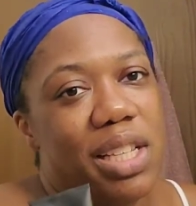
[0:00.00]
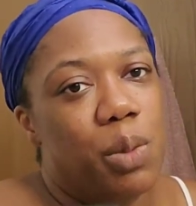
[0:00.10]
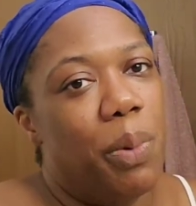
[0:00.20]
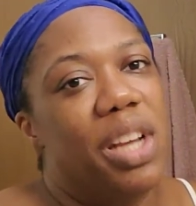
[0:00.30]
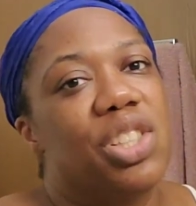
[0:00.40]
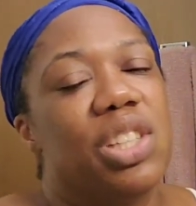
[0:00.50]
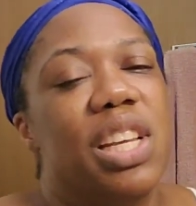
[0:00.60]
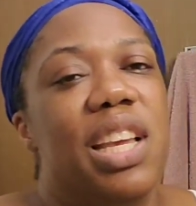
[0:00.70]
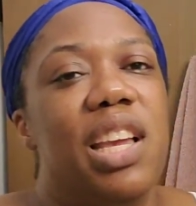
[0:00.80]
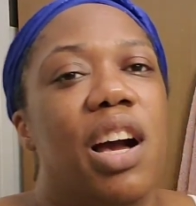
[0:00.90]

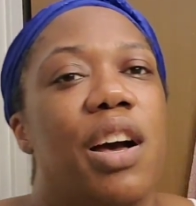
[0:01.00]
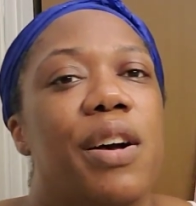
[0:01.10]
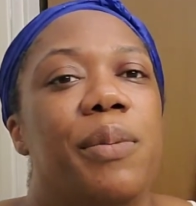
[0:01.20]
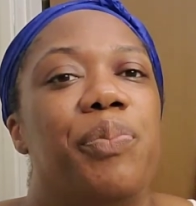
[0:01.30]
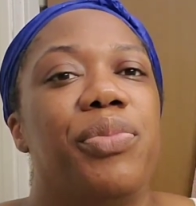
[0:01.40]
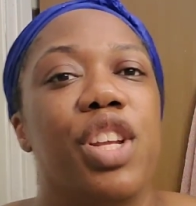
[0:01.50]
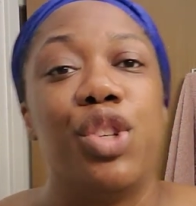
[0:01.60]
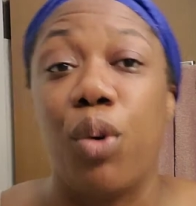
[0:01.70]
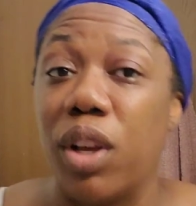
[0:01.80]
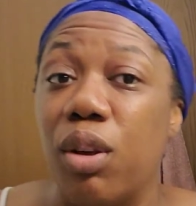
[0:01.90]
especially um,
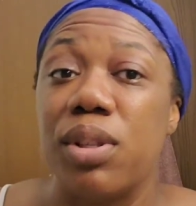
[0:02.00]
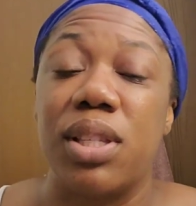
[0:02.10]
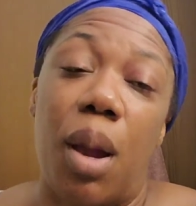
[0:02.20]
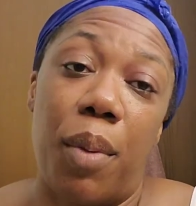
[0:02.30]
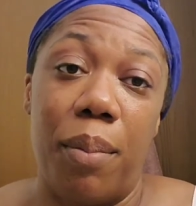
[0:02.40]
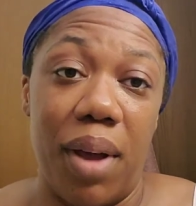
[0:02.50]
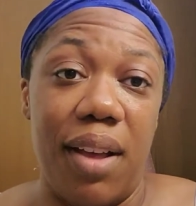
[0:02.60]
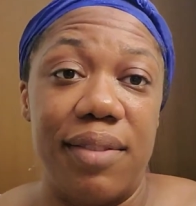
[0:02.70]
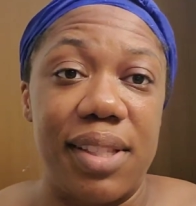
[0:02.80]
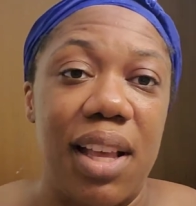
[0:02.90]
during those summer
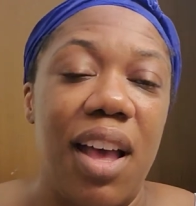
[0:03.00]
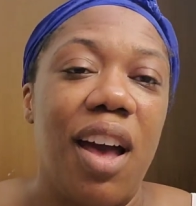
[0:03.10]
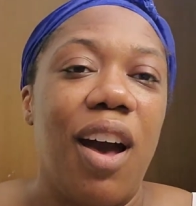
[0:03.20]
months.